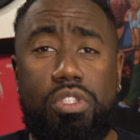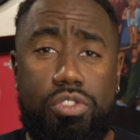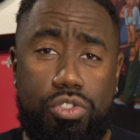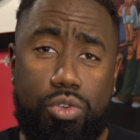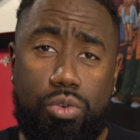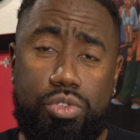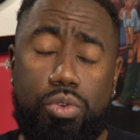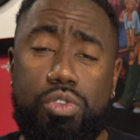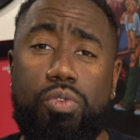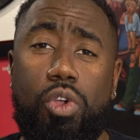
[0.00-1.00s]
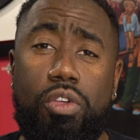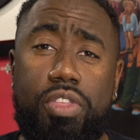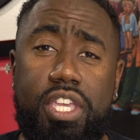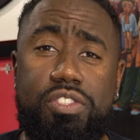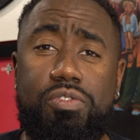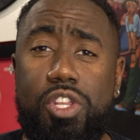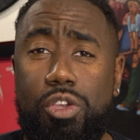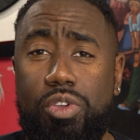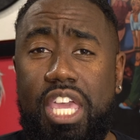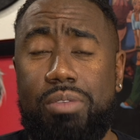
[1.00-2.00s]
This is your source for all things
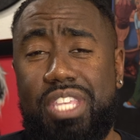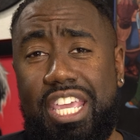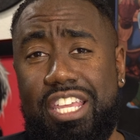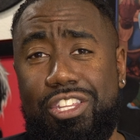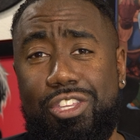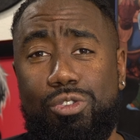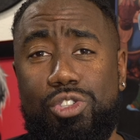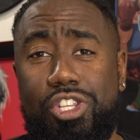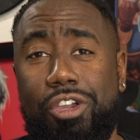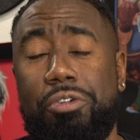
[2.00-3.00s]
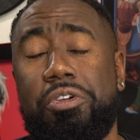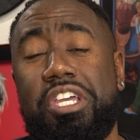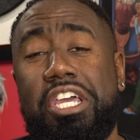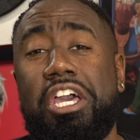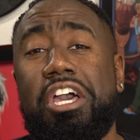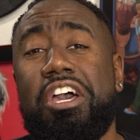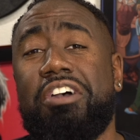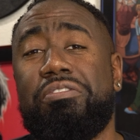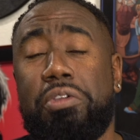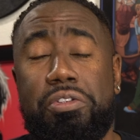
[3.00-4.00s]
video games and Neo Geo.
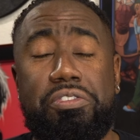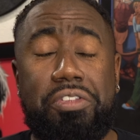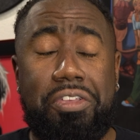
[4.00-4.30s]
First